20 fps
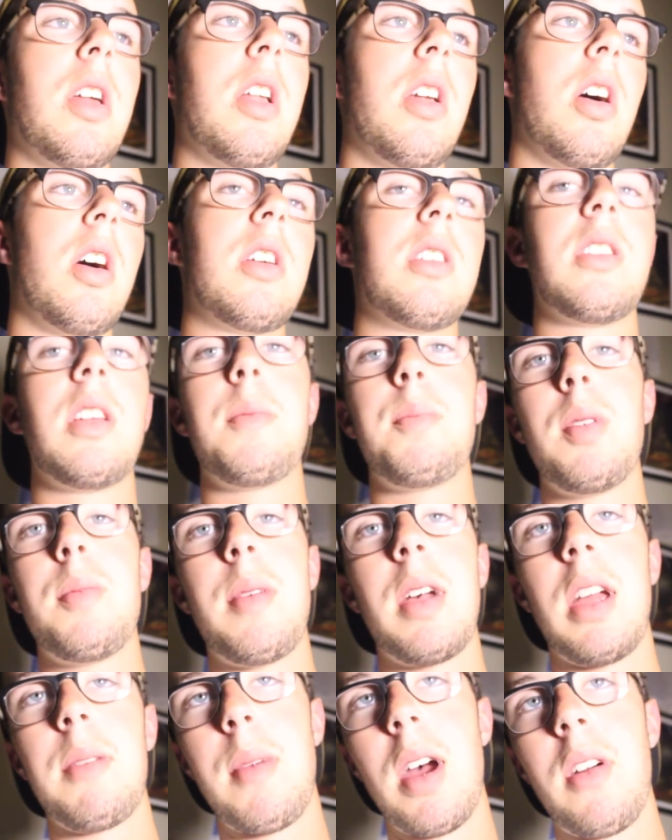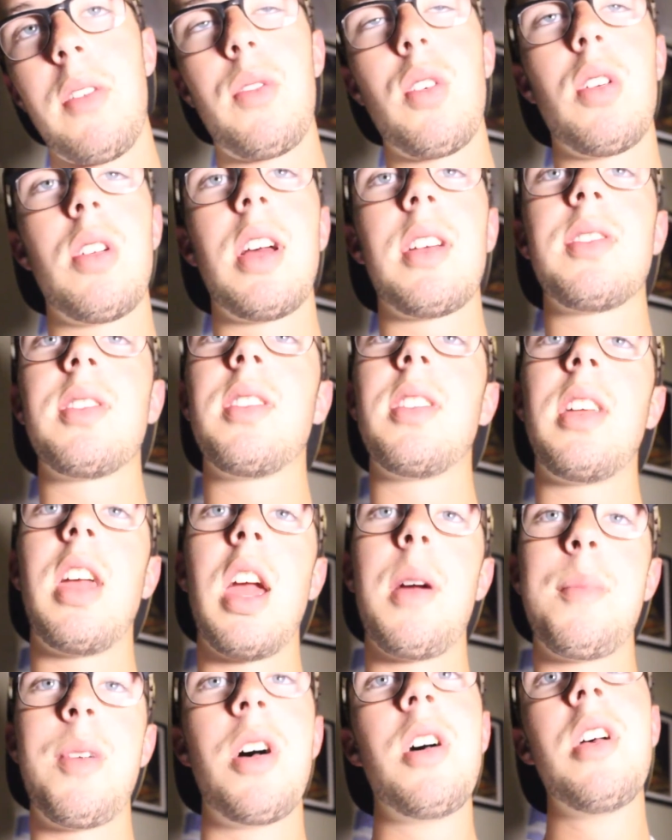light on and then put my microphone next to the
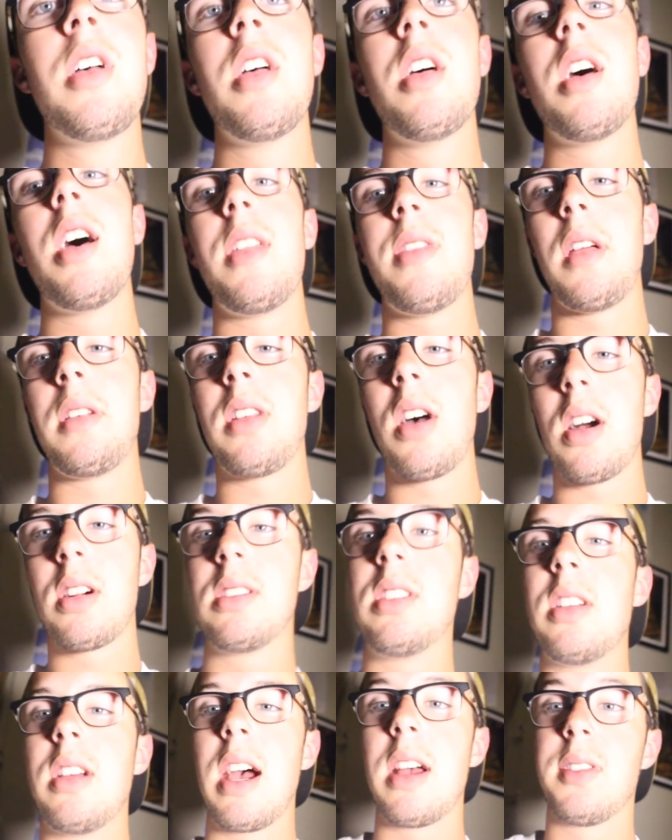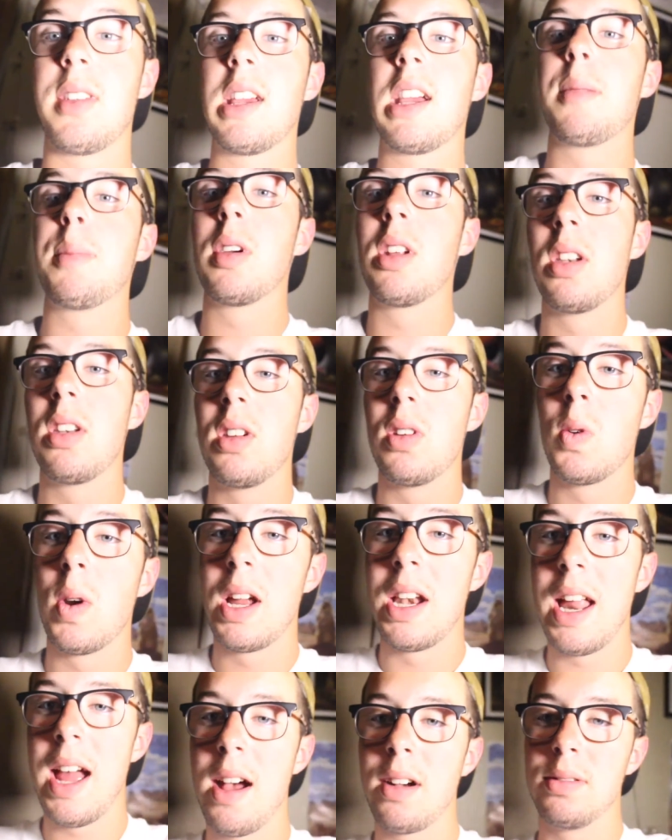camera and then talk to you guys like I'm gonna do
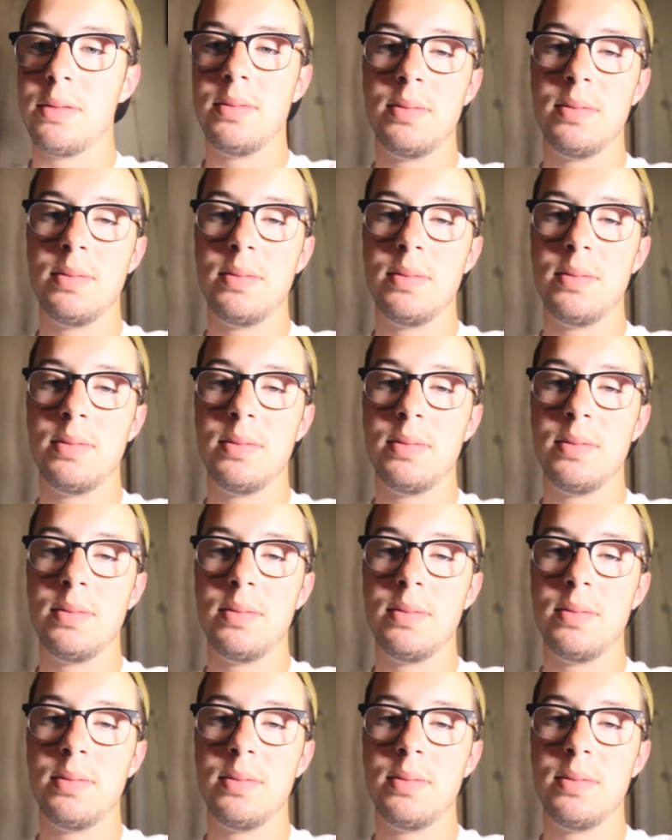right now.